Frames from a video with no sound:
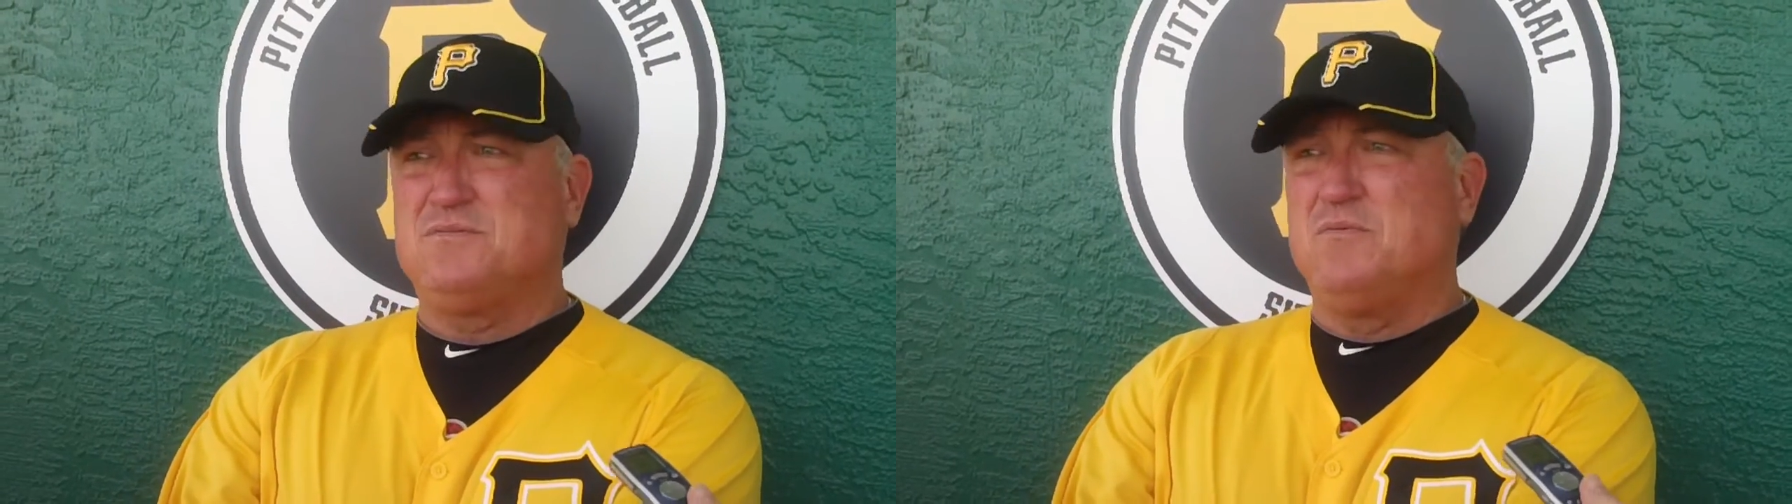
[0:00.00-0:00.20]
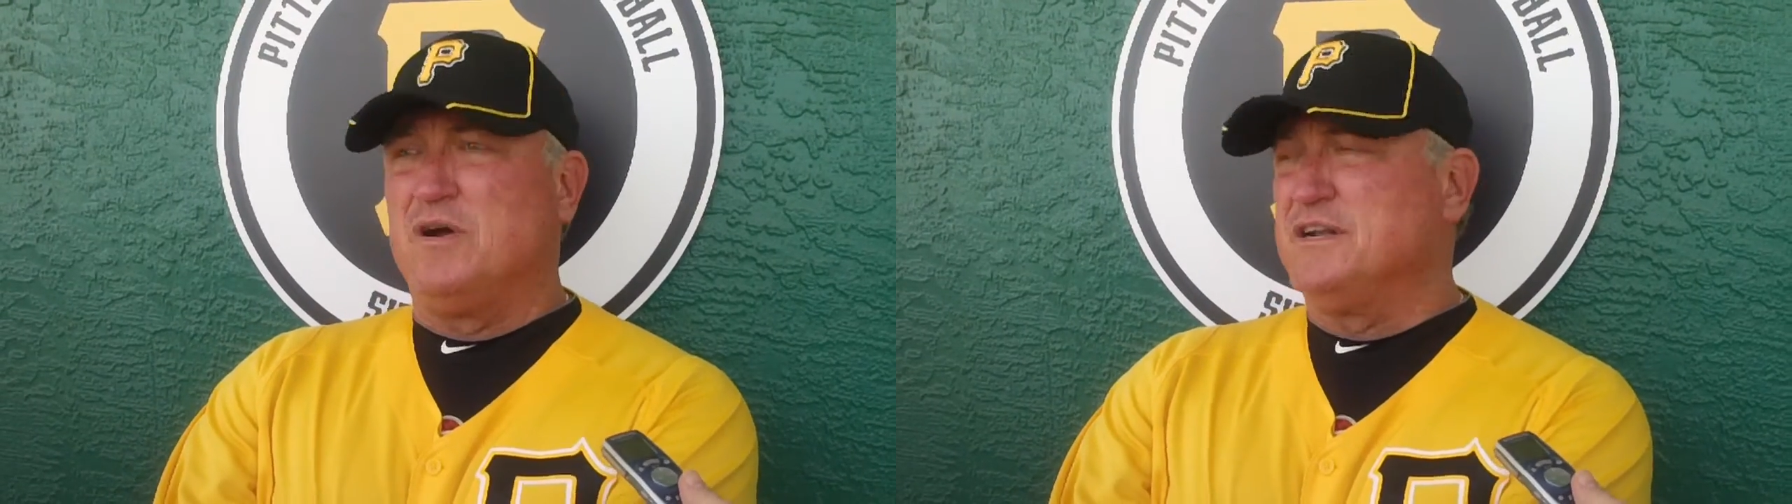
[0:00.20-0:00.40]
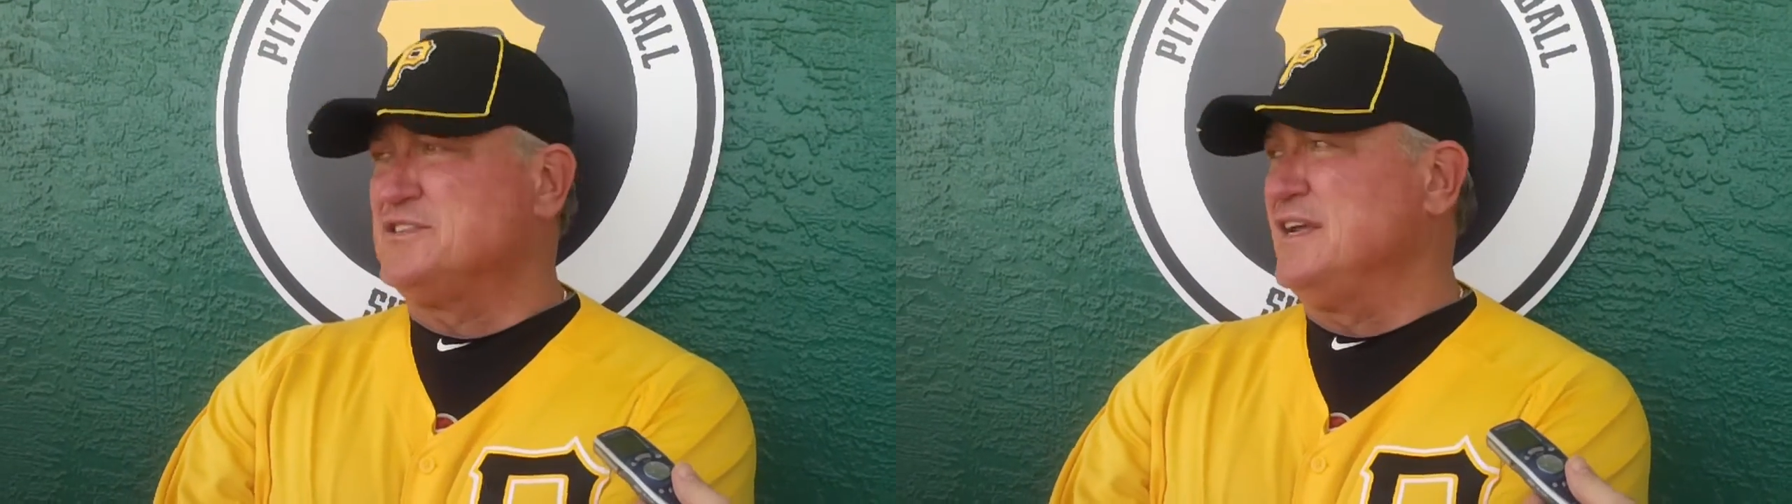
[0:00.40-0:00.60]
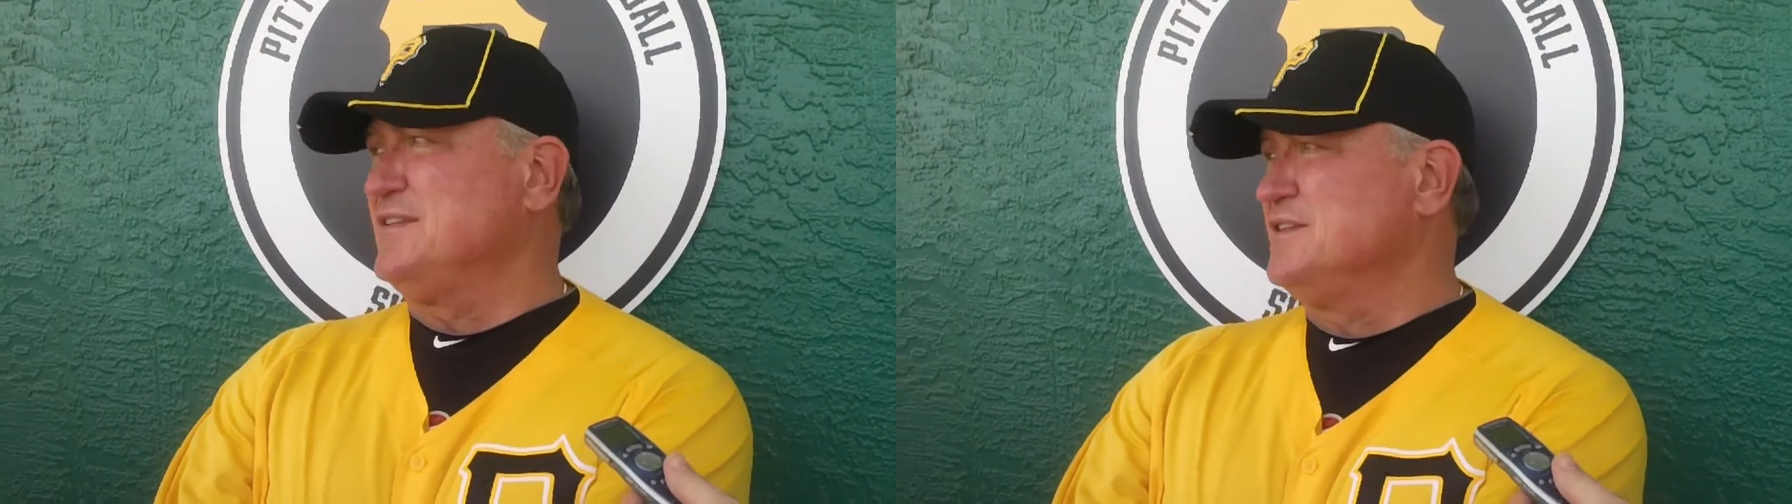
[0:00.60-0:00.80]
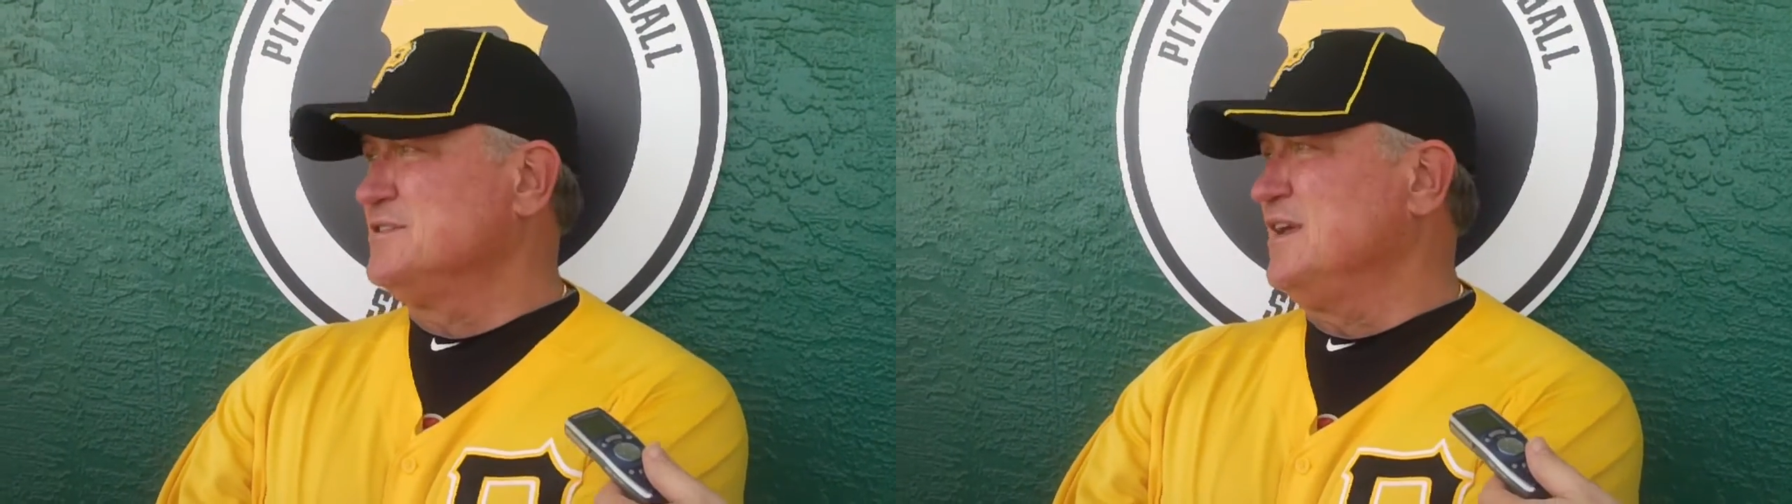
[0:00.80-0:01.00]
we wanted to set
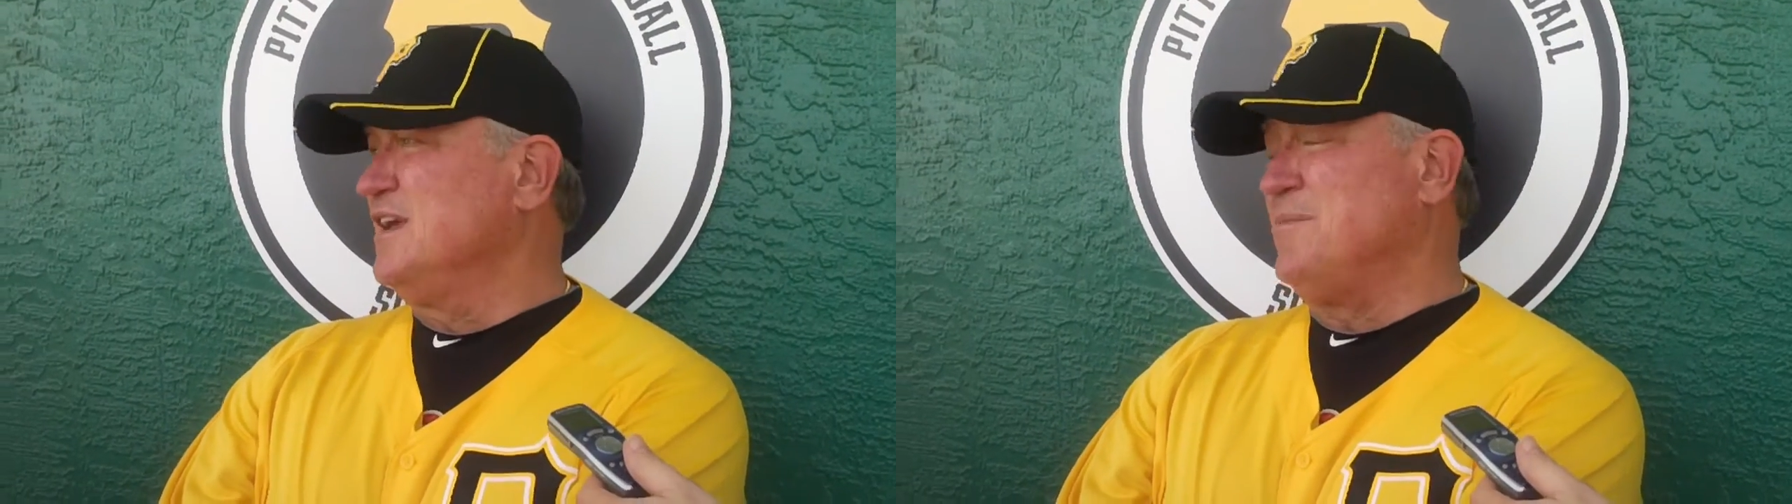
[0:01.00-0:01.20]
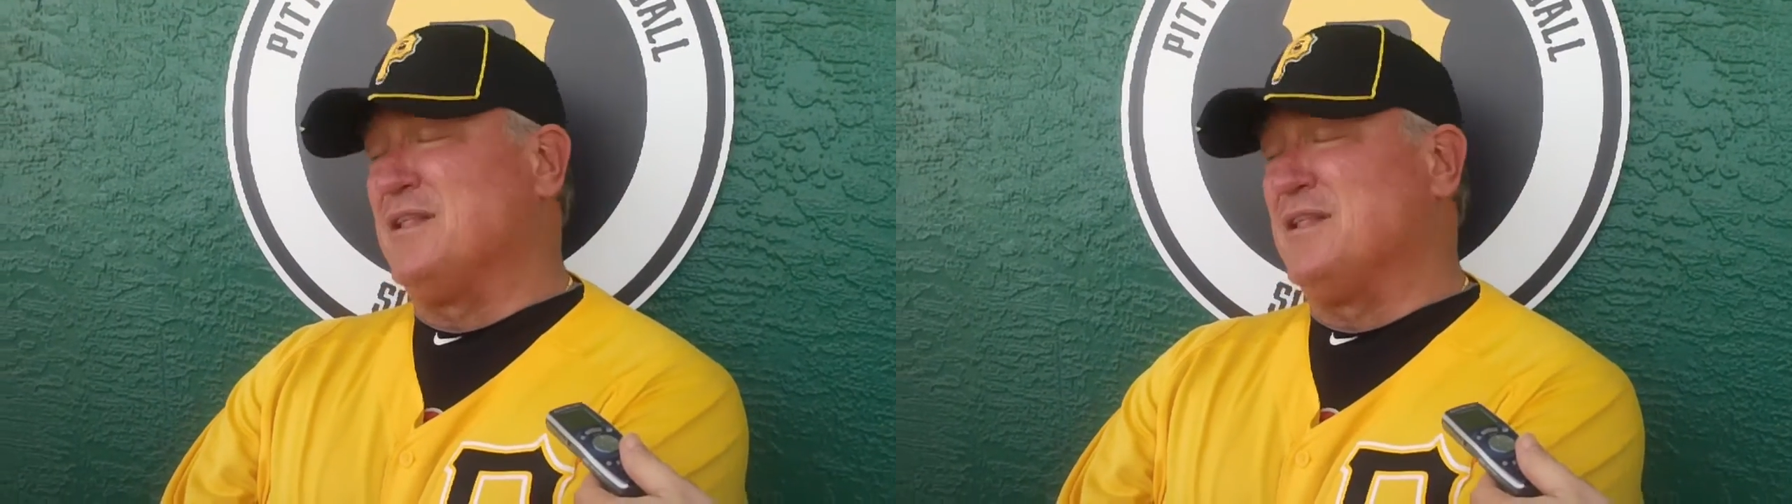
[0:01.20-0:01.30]
this thing up.